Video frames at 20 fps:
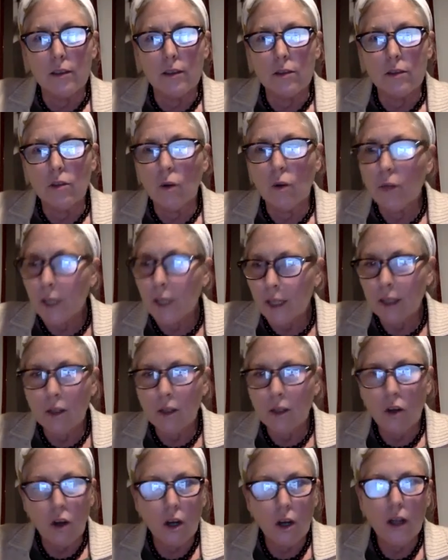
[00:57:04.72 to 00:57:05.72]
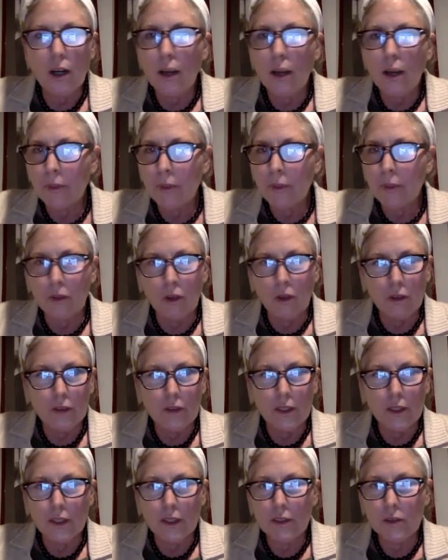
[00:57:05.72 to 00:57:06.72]
don't get caught up in all
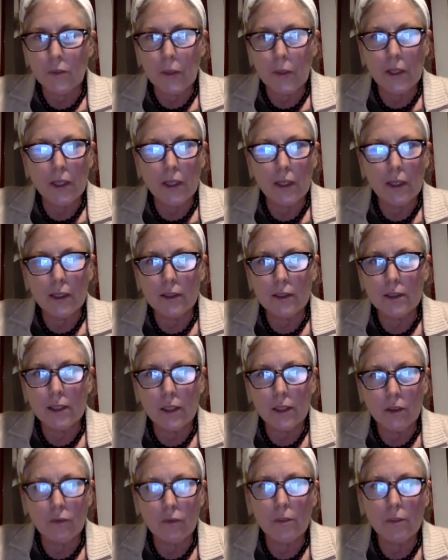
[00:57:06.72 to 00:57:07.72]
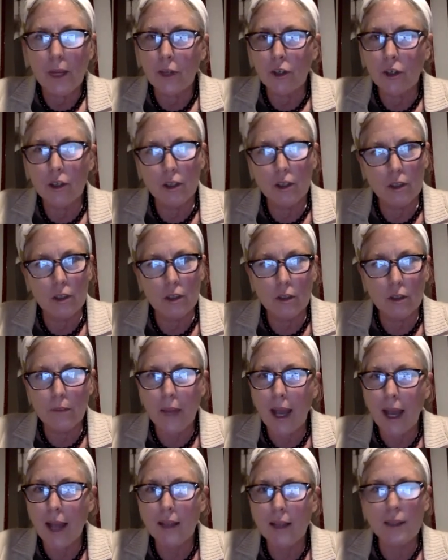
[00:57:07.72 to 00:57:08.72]
this, because a year from now you're going to look
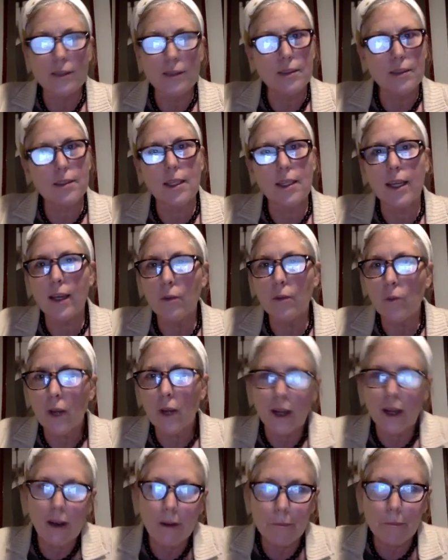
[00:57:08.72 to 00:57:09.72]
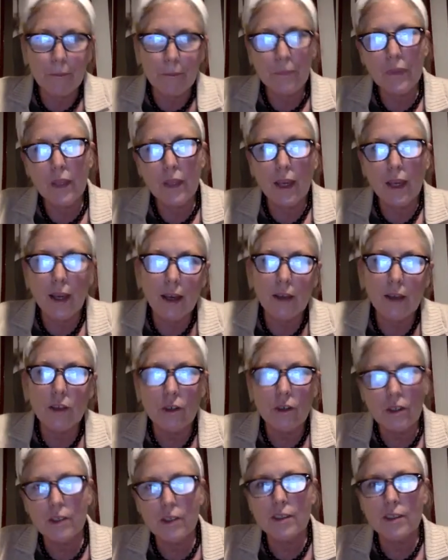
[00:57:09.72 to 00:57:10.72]
back and say, well, yeah, you
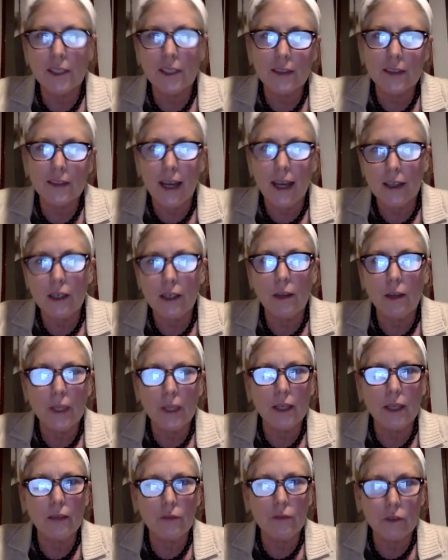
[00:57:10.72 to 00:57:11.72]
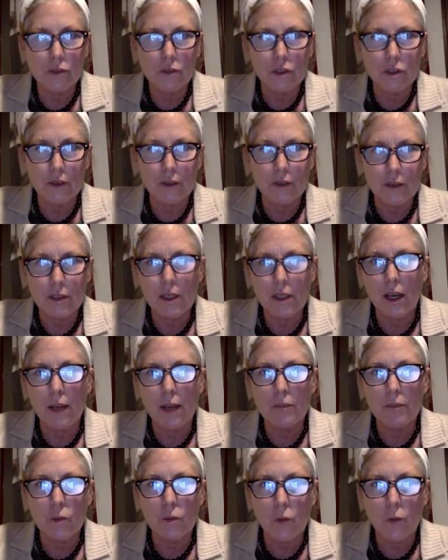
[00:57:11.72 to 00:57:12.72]
could have seen that coming if you took the
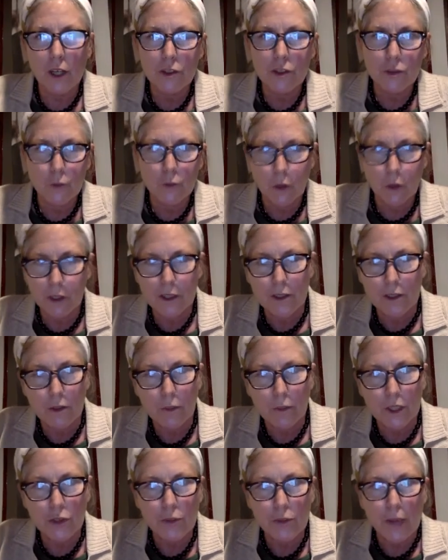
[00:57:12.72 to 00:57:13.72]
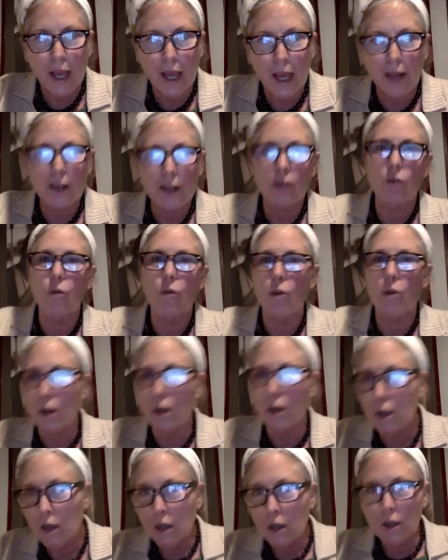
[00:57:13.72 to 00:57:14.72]
time. So why'd you worry so much about it? Or,
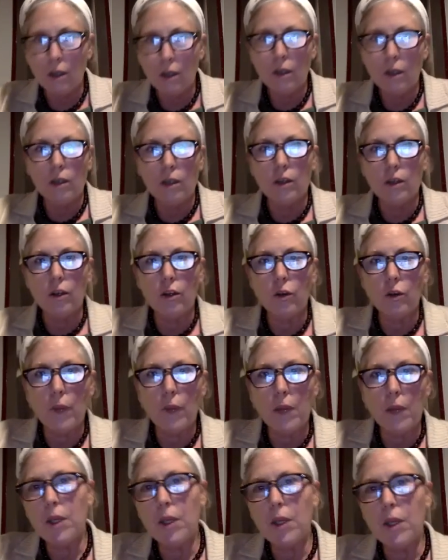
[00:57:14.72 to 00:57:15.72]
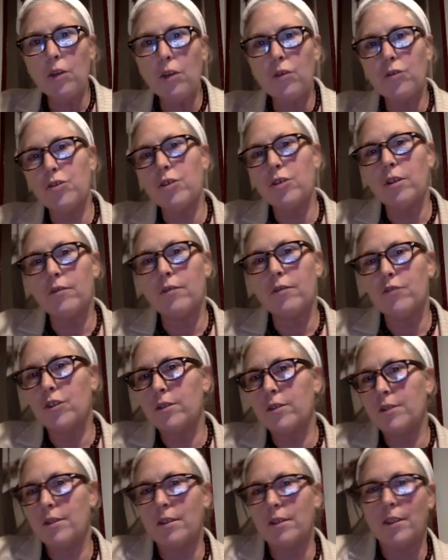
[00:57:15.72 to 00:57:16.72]
maybe you should have
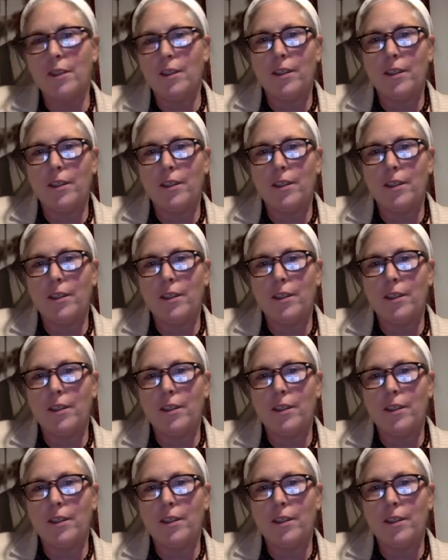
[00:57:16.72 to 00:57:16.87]
just